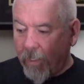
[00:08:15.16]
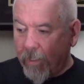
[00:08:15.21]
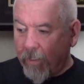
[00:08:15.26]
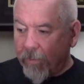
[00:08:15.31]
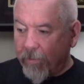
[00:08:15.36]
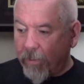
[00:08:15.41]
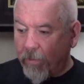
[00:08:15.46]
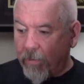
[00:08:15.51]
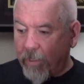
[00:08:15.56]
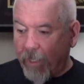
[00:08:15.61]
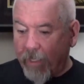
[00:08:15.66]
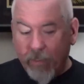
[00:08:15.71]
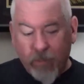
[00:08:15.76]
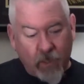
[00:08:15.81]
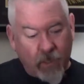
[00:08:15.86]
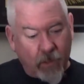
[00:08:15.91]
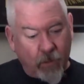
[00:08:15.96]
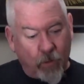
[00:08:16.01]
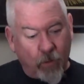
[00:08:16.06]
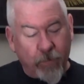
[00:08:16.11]
So, guys,
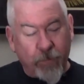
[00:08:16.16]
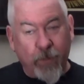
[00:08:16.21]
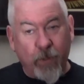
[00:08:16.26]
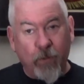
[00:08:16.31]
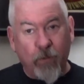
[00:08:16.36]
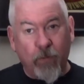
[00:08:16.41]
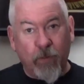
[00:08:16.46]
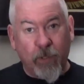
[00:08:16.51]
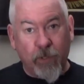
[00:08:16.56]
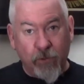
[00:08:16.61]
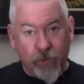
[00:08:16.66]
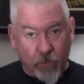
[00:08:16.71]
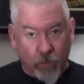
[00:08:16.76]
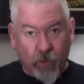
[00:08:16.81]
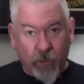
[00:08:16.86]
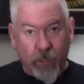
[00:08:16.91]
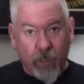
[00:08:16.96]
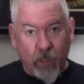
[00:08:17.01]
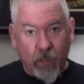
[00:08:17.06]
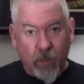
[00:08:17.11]
I hope you
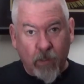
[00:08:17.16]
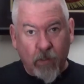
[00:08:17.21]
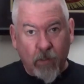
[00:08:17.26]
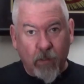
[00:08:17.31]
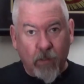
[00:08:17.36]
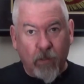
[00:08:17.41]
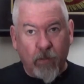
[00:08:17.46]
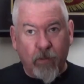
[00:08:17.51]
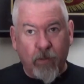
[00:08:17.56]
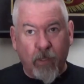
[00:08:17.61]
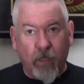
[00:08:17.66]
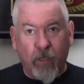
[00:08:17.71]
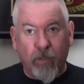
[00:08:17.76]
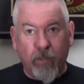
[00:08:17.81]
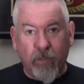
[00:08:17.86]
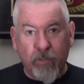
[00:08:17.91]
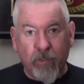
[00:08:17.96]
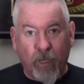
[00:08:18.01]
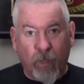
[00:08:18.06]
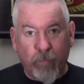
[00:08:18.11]
enjoyed
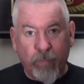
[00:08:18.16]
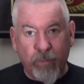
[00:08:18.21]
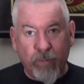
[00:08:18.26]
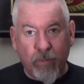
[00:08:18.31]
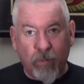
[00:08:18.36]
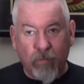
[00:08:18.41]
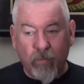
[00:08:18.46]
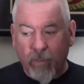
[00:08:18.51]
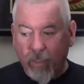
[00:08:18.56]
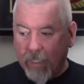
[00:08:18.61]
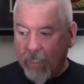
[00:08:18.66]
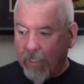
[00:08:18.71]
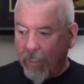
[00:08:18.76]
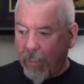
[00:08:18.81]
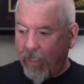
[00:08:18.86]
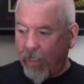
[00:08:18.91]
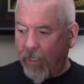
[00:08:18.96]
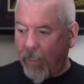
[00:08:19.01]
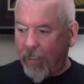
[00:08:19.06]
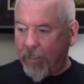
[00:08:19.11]
this episode.
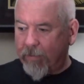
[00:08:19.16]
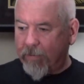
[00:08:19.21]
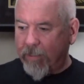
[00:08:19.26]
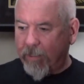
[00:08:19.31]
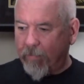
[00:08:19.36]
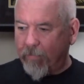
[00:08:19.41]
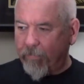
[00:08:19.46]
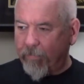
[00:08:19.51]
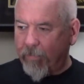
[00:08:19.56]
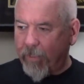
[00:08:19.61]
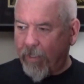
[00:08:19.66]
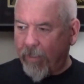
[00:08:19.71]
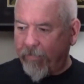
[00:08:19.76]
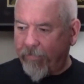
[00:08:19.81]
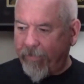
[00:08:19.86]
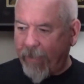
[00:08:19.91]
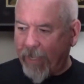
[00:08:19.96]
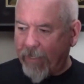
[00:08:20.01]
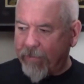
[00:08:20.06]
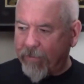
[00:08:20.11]
Some
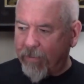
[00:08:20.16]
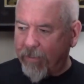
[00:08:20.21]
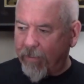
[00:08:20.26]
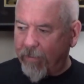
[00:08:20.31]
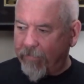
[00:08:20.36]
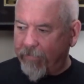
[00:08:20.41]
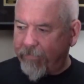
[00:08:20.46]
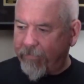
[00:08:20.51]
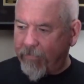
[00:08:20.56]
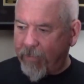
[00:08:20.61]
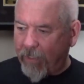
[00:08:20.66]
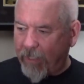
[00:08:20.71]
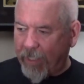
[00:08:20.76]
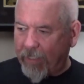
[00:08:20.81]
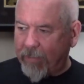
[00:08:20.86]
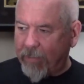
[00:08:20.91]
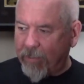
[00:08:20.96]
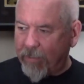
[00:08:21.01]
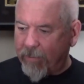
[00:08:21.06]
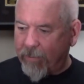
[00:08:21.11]
facet of
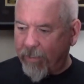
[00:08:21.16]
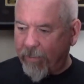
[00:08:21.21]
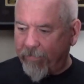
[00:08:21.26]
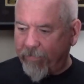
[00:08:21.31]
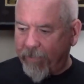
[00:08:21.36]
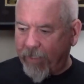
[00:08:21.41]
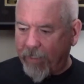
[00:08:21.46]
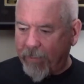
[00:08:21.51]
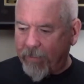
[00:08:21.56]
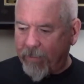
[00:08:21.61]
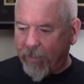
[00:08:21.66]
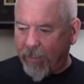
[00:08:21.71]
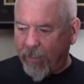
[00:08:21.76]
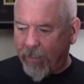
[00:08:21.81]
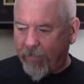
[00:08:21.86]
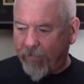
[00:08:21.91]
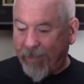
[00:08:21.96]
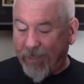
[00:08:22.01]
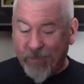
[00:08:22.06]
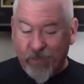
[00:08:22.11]
collecting stuff that
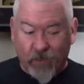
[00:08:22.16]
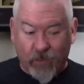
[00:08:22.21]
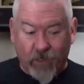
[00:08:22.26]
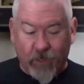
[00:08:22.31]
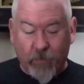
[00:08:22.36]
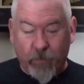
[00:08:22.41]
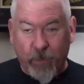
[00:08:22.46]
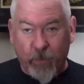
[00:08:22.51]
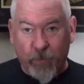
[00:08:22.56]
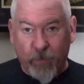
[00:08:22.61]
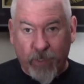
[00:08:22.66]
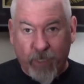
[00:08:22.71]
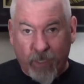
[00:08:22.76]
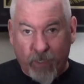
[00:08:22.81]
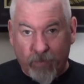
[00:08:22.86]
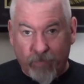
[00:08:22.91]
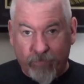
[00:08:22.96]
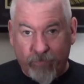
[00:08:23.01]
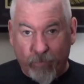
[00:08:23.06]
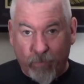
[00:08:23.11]
actually a lot of people
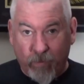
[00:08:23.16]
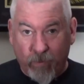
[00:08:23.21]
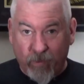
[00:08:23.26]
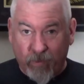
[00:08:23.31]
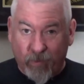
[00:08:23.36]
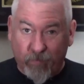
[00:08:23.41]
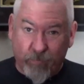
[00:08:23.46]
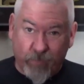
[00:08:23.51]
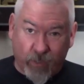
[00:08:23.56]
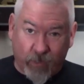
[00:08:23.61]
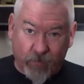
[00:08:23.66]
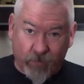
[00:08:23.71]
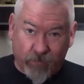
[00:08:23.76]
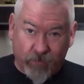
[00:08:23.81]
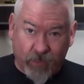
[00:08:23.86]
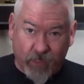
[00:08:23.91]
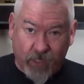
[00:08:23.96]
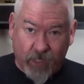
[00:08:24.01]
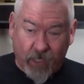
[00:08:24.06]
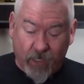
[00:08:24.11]
can't afford, and I probably
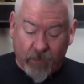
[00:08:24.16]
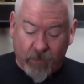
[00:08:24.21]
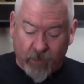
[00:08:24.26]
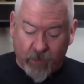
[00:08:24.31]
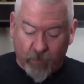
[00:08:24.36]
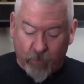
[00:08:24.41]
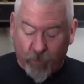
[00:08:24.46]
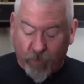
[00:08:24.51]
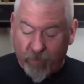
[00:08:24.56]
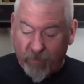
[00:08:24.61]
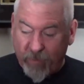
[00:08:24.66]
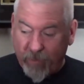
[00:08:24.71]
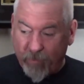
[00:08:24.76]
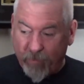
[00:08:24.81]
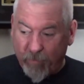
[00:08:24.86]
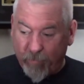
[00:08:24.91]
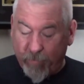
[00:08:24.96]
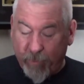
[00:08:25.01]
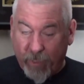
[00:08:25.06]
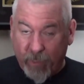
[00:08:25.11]
really can't anymore
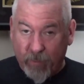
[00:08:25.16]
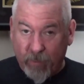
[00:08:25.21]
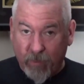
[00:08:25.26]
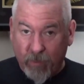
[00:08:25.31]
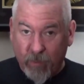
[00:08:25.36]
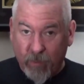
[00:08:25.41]
either, but